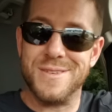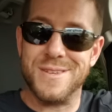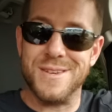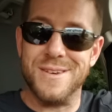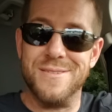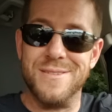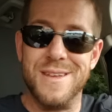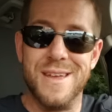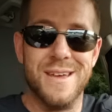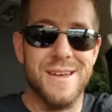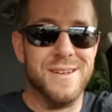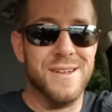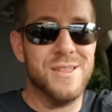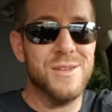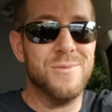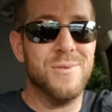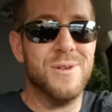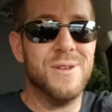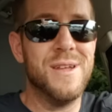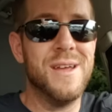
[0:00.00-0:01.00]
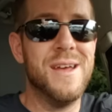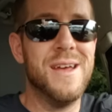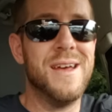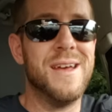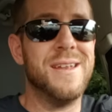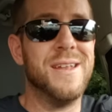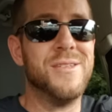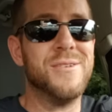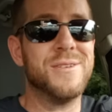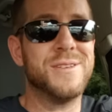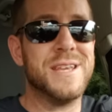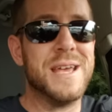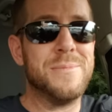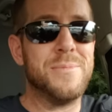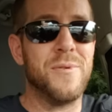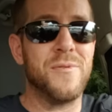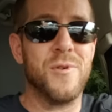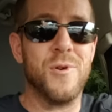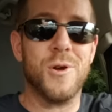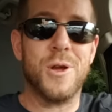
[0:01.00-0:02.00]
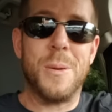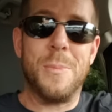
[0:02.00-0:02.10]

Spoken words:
So yeah, another example of her